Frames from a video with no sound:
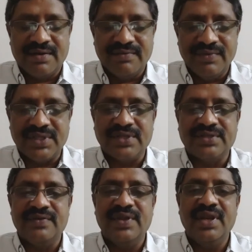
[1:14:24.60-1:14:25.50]
with
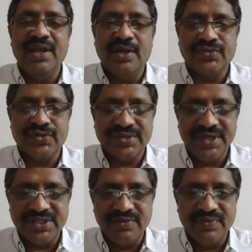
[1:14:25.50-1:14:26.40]
us in
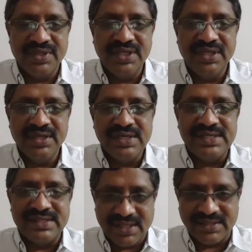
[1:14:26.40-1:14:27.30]
association with the
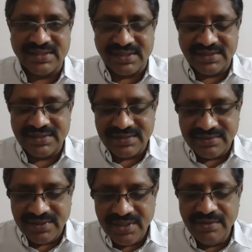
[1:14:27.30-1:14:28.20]
success.
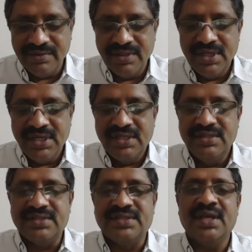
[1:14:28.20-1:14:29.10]

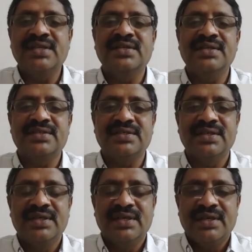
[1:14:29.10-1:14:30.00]
The success
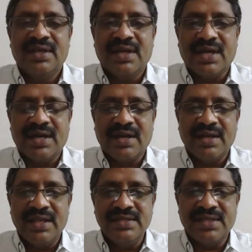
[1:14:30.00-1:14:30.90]

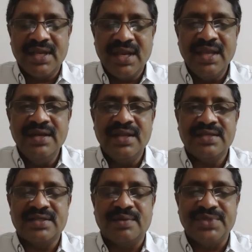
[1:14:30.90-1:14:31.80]
is again
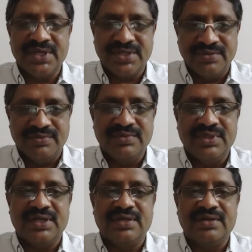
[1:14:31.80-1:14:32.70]
a subjective
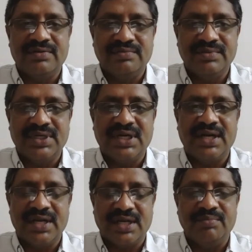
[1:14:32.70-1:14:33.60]

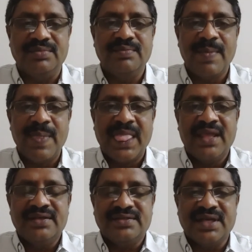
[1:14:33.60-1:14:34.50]
term.
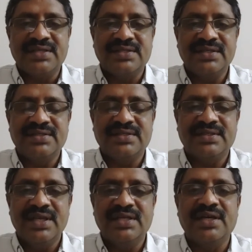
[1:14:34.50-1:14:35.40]

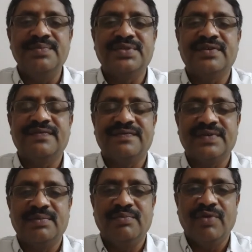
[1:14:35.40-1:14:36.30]
Success in terms of
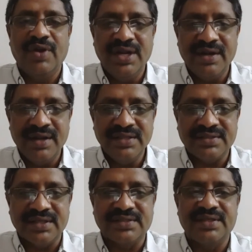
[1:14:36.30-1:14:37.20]
monetary,
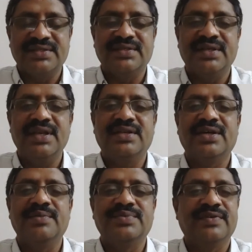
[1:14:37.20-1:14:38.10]
success in
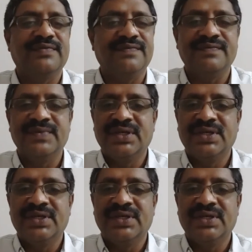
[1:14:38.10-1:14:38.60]
terms of